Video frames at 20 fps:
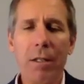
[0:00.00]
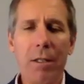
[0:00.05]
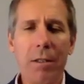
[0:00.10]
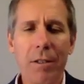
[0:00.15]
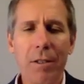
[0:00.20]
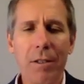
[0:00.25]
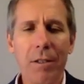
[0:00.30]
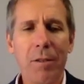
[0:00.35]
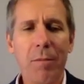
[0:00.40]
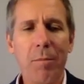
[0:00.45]

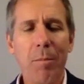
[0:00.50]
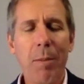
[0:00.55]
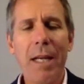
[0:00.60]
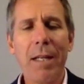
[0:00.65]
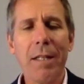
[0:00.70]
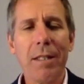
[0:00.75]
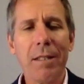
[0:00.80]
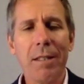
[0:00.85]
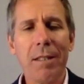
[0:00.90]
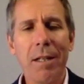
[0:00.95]
doctors
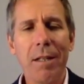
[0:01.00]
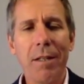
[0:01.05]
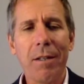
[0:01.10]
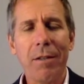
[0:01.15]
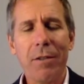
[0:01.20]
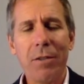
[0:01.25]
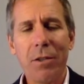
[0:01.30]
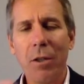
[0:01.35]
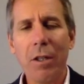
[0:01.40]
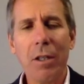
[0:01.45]
based
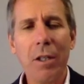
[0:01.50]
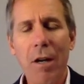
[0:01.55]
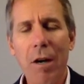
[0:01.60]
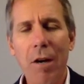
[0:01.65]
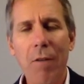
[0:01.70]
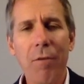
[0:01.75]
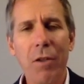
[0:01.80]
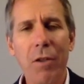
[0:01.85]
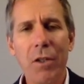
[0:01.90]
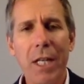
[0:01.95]
on certain
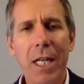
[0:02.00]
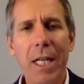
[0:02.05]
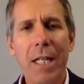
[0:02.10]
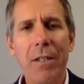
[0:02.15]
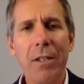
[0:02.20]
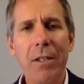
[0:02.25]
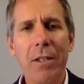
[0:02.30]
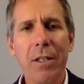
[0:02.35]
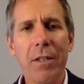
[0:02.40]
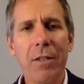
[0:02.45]

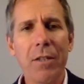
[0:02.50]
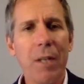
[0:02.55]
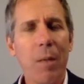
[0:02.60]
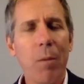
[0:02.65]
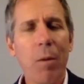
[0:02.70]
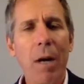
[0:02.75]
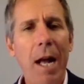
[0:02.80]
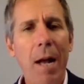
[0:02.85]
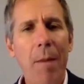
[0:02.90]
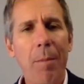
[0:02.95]
conversations
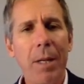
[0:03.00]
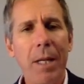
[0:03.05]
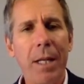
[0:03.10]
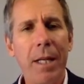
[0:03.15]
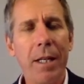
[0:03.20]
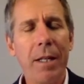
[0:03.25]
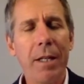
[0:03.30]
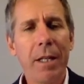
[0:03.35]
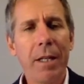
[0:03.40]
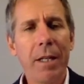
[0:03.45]
that were
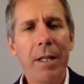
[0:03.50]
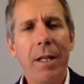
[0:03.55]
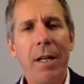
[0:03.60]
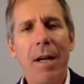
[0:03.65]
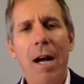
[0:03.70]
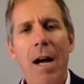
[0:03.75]
happening,